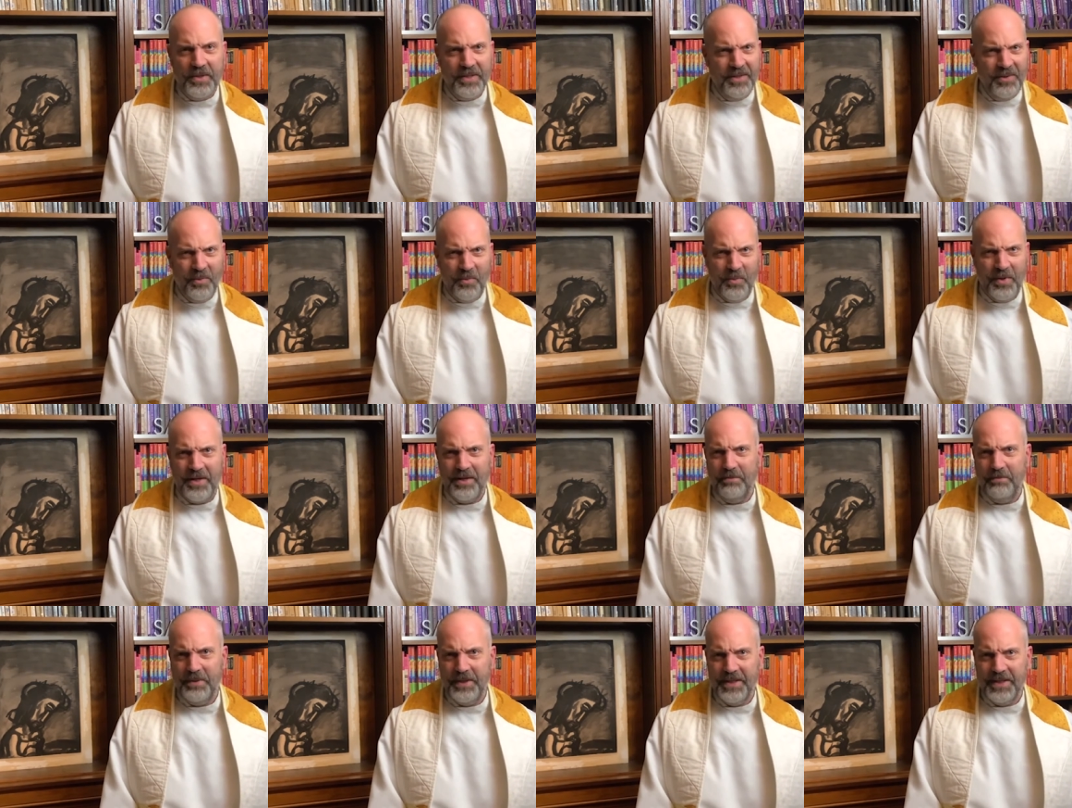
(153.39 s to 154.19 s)
You don't want
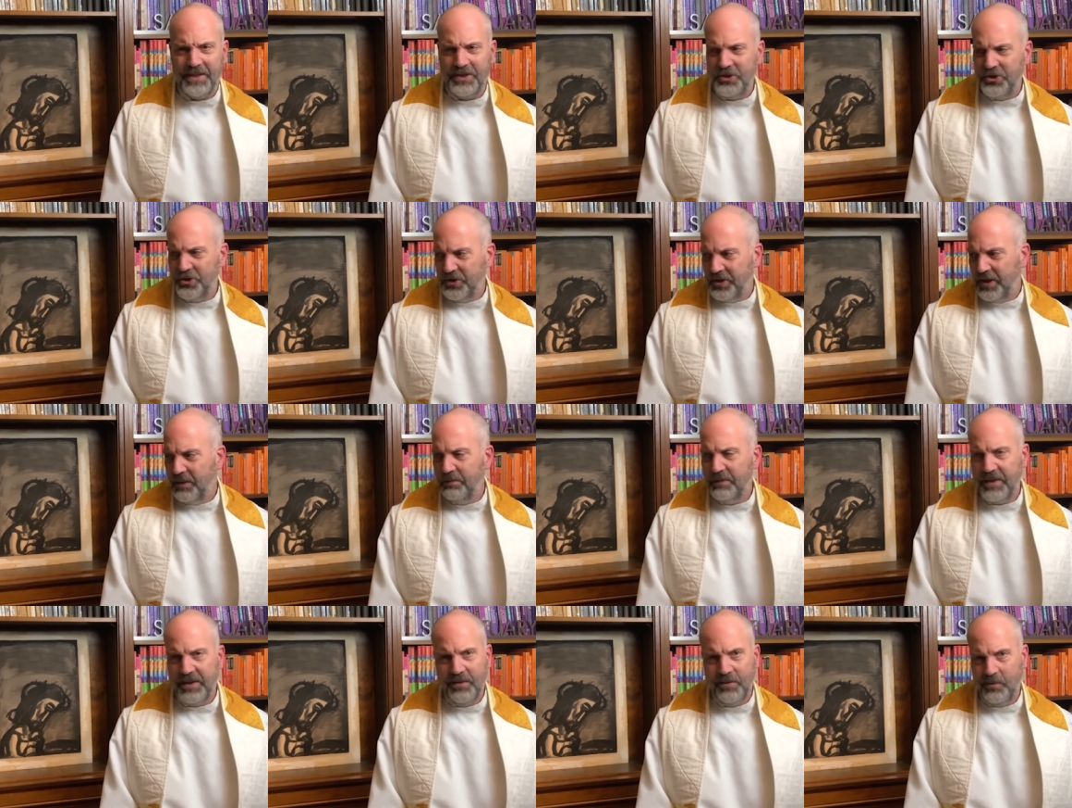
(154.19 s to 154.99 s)
to be a
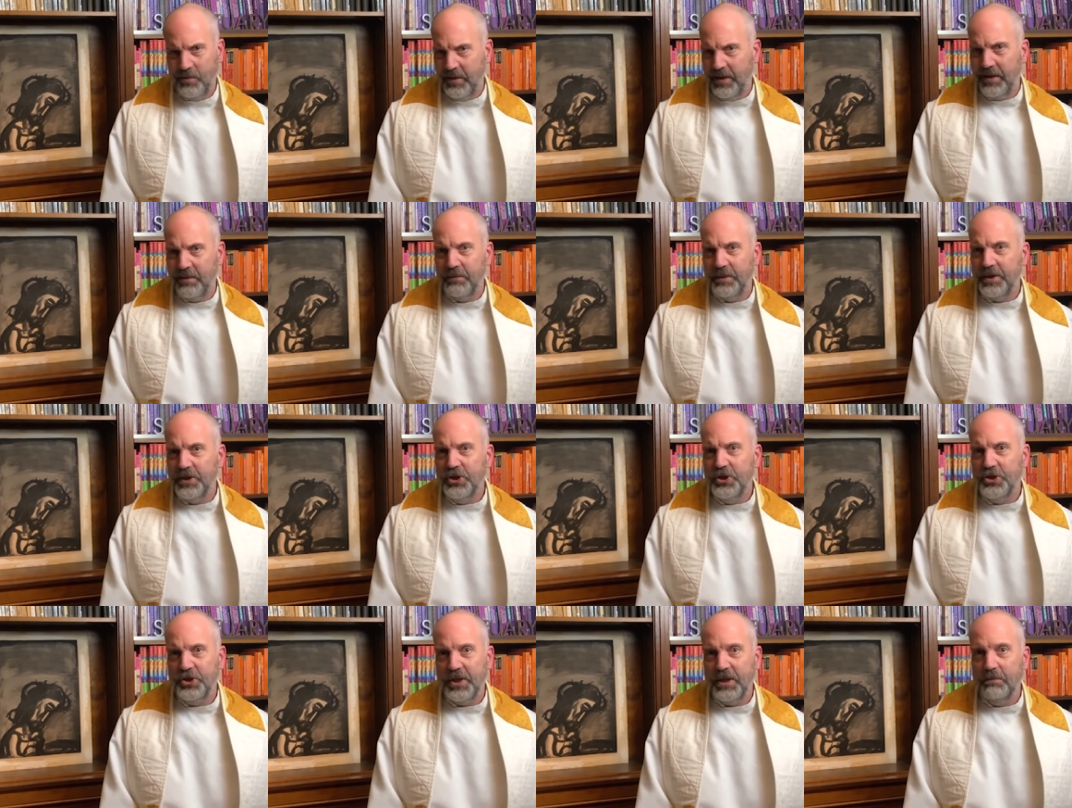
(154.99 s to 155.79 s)
sheep. You don't want to be
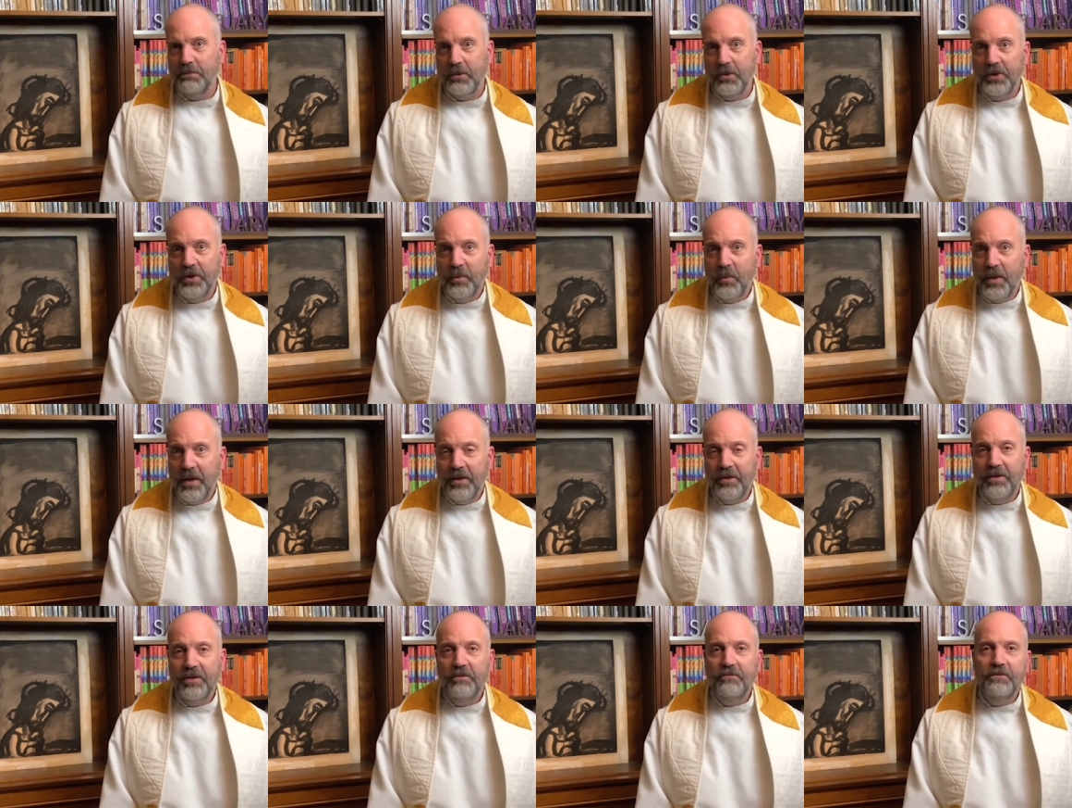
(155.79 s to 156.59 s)
sheeple. You want
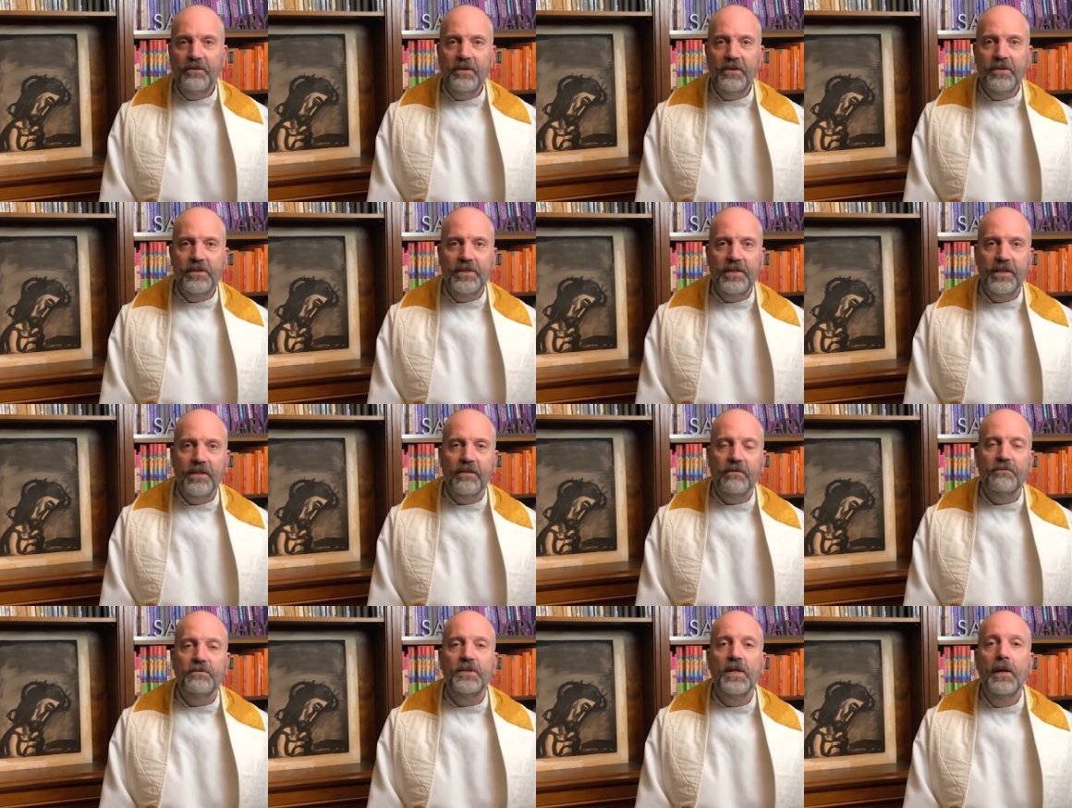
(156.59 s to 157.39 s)
to think for
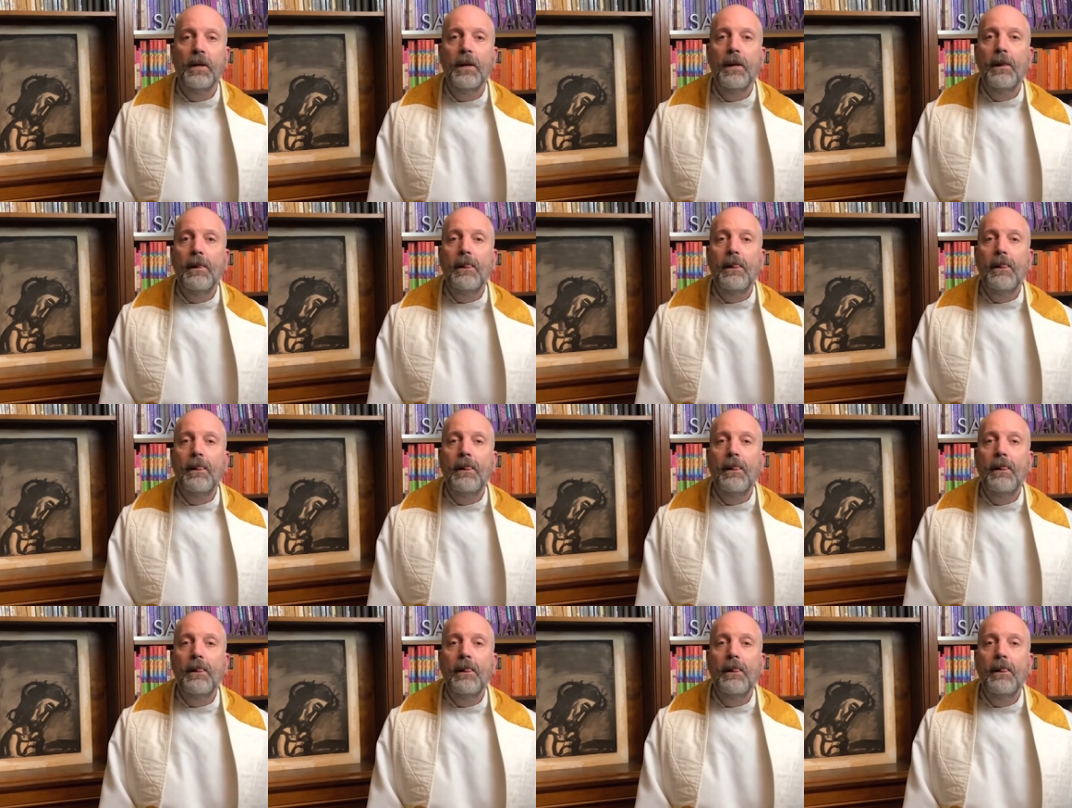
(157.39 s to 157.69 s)
yourselves.